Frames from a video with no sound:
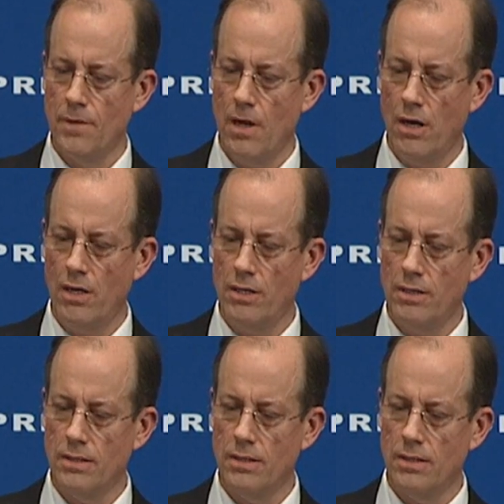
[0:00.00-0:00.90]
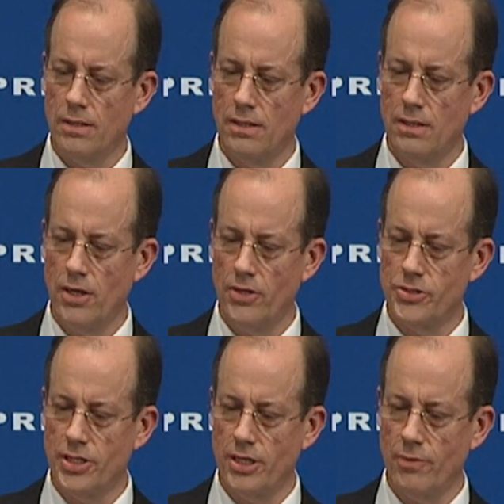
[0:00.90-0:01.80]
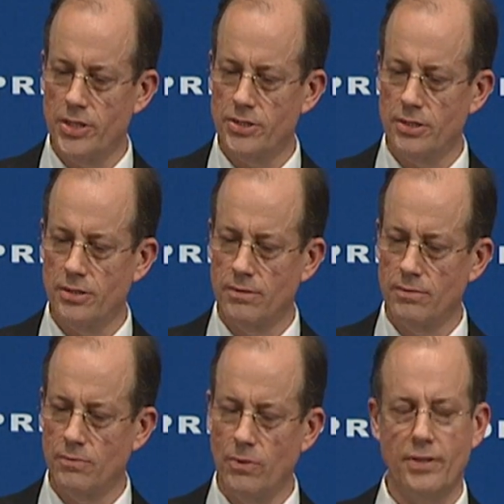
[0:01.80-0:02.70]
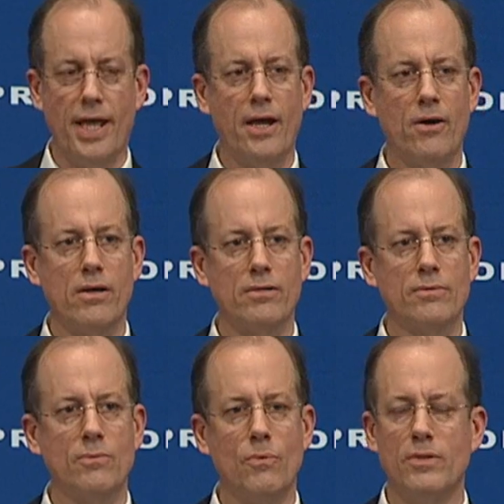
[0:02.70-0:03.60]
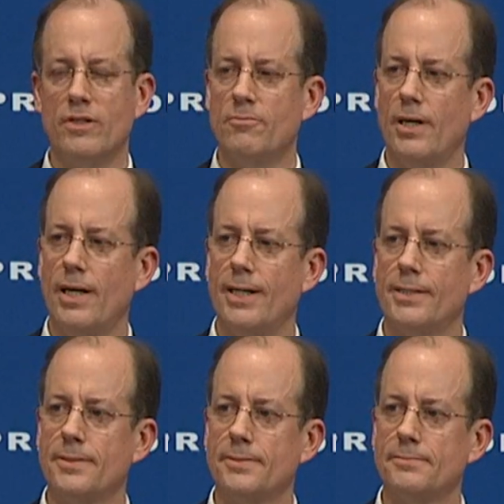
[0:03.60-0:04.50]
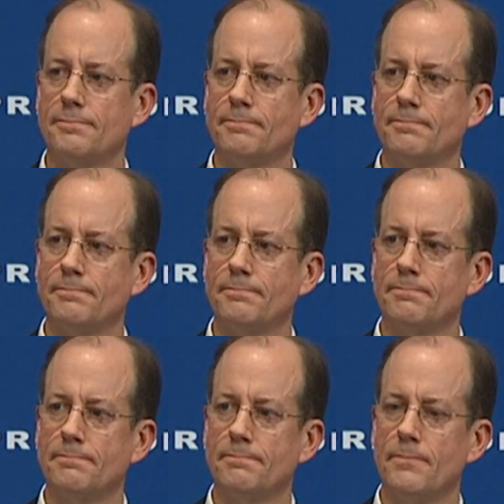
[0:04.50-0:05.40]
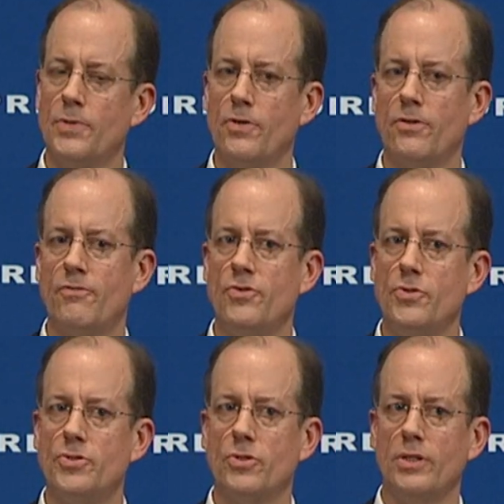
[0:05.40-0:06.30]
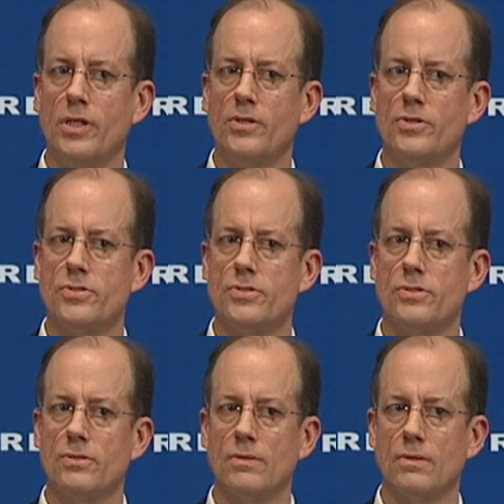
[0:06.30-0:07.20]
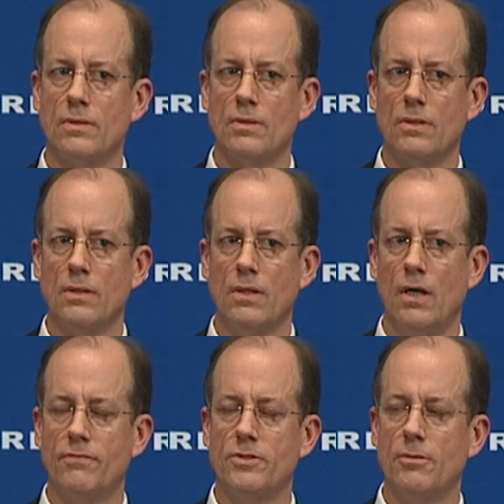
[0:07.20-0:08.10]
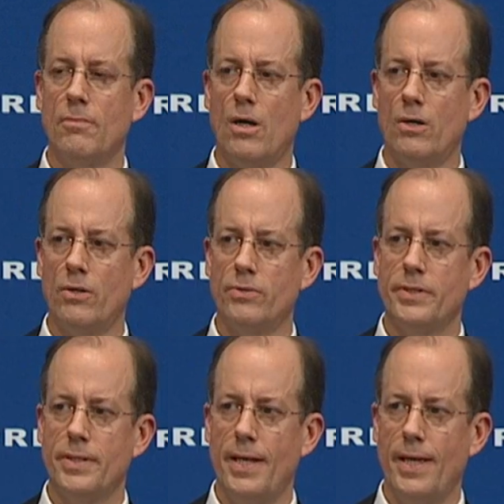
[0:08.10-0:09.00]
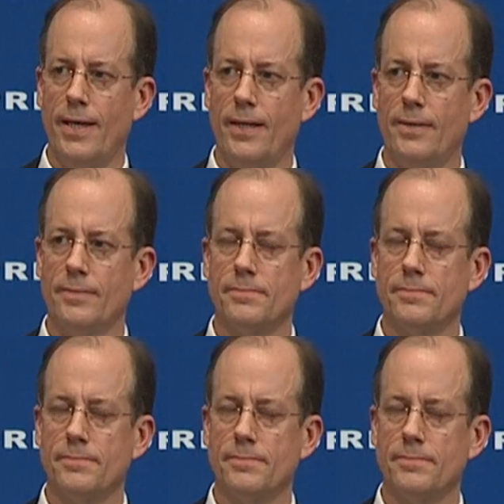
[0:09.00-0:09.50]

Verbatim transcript: Our younger generation will inherit what we leave behind. They're the future leaders of tomorrow, today.